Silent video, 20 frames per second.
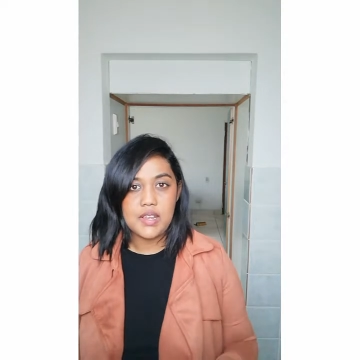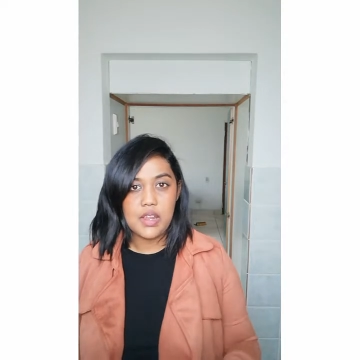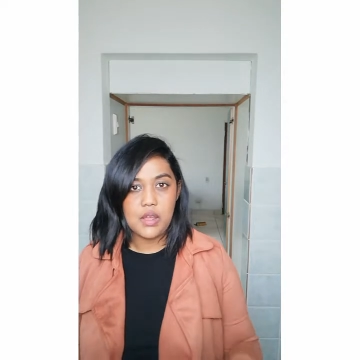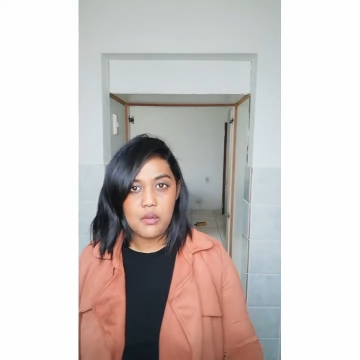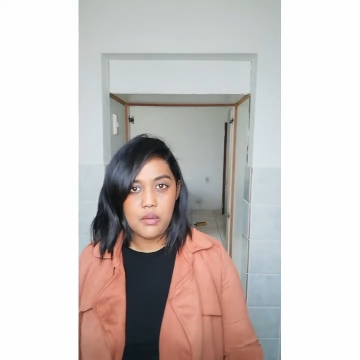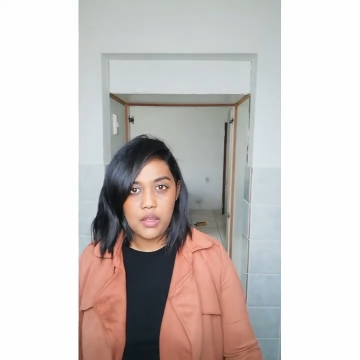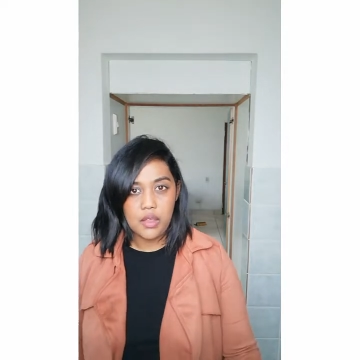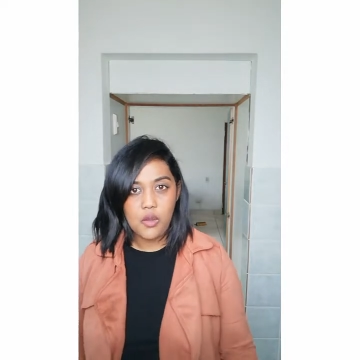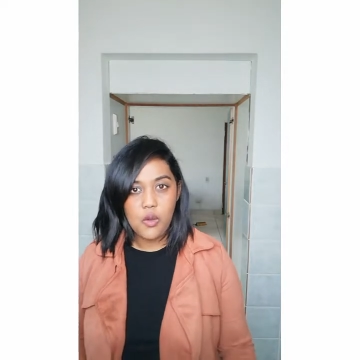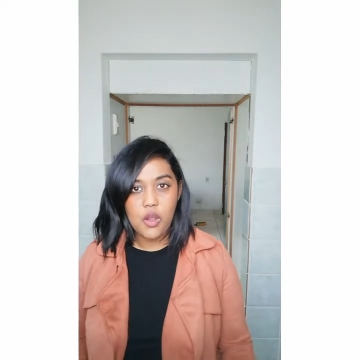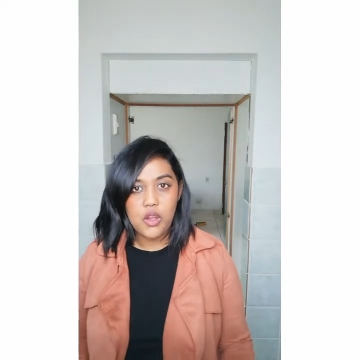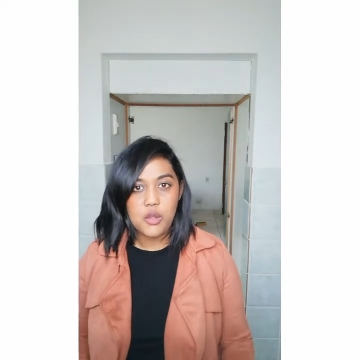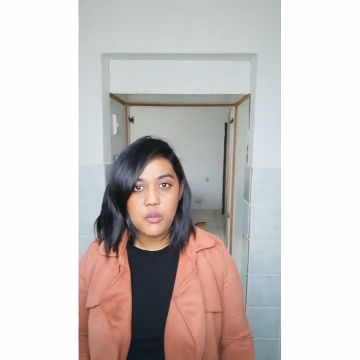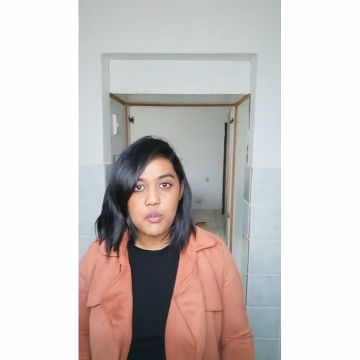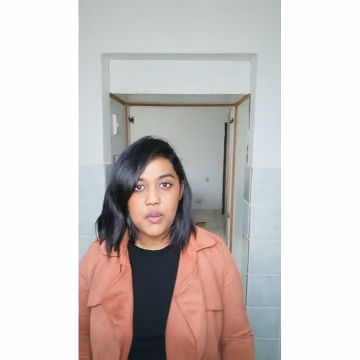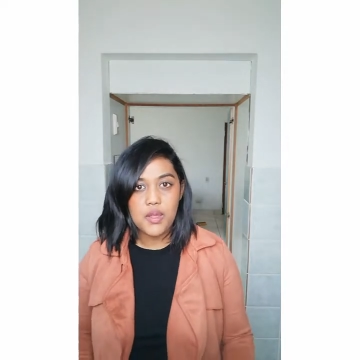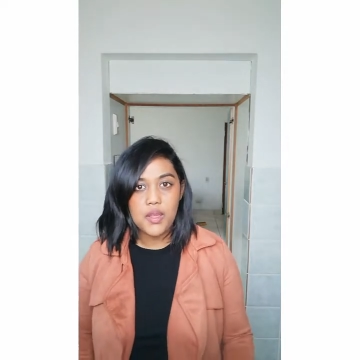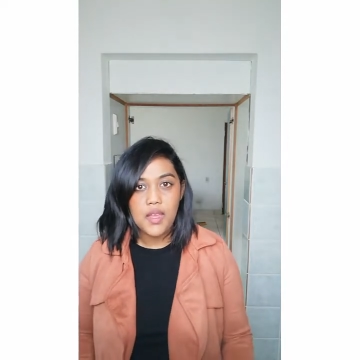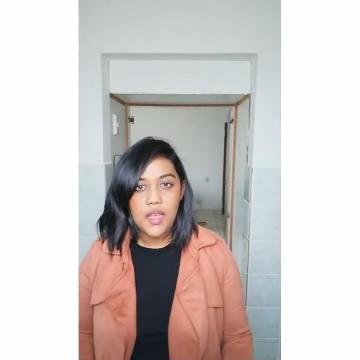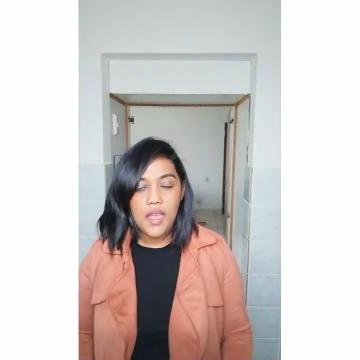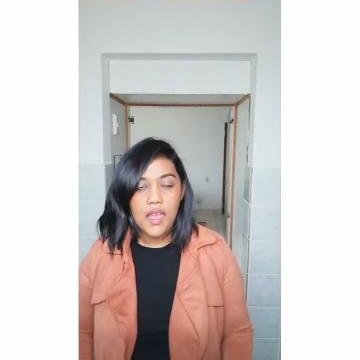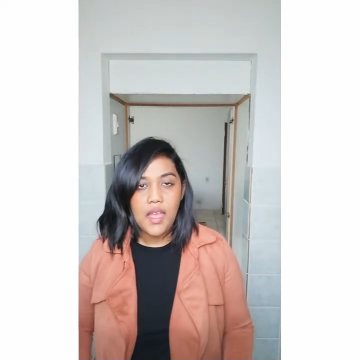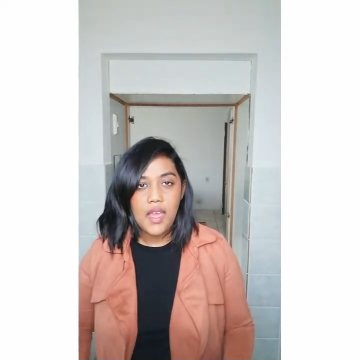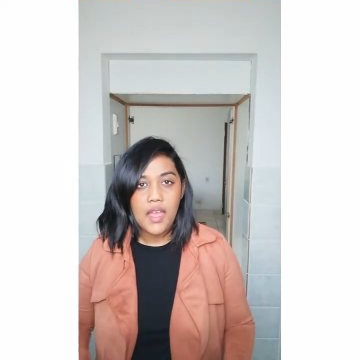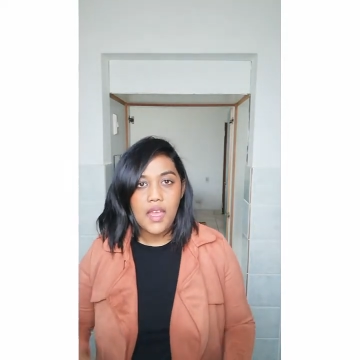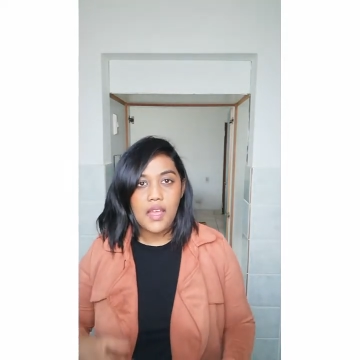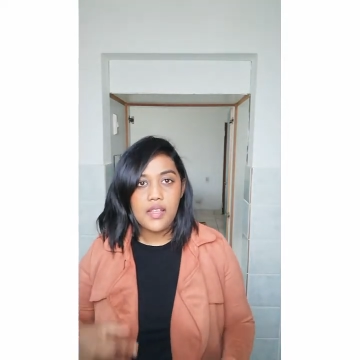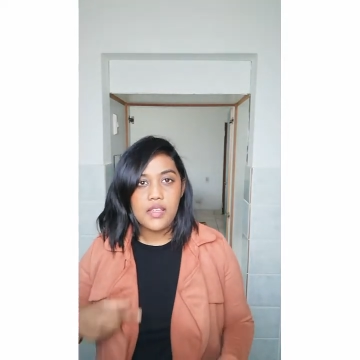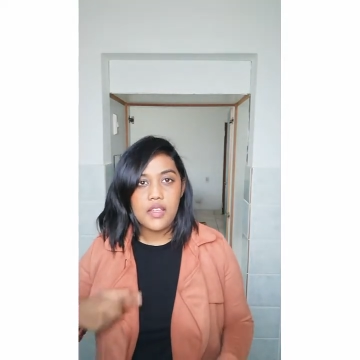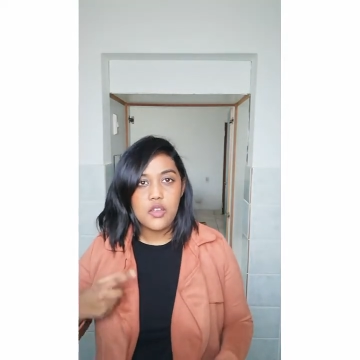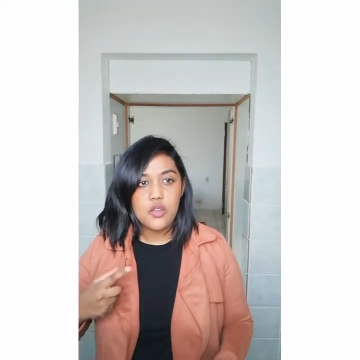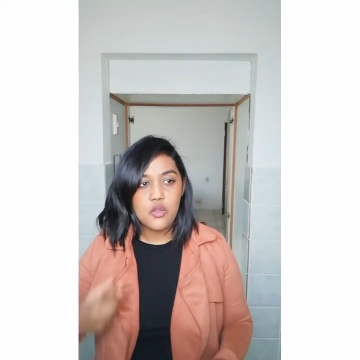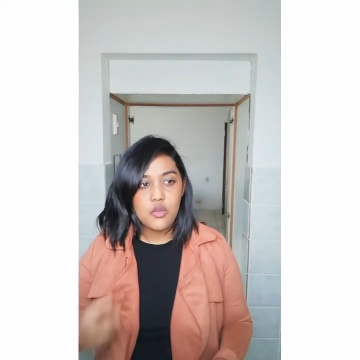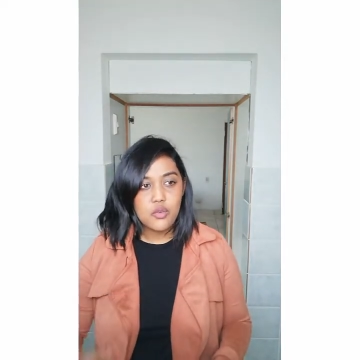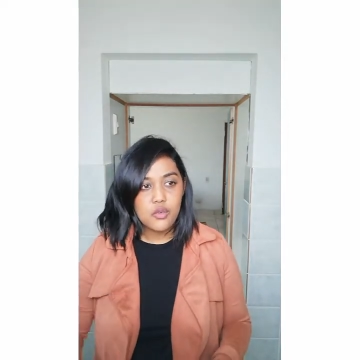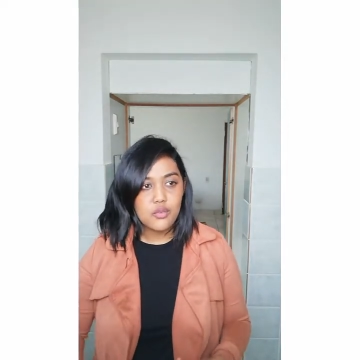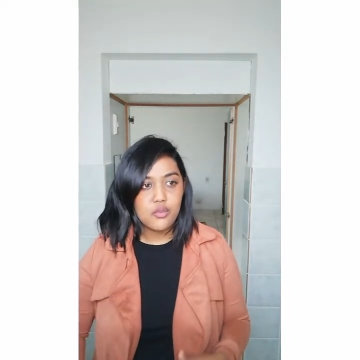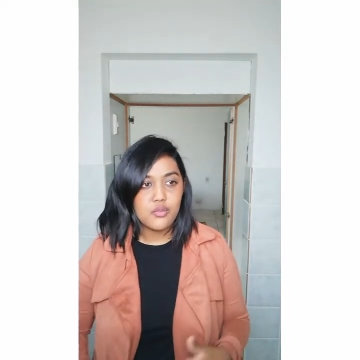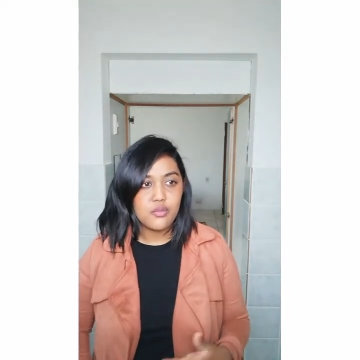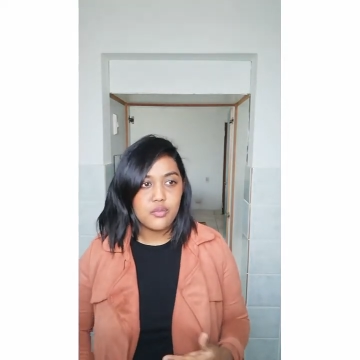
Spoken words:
in our economy, and then you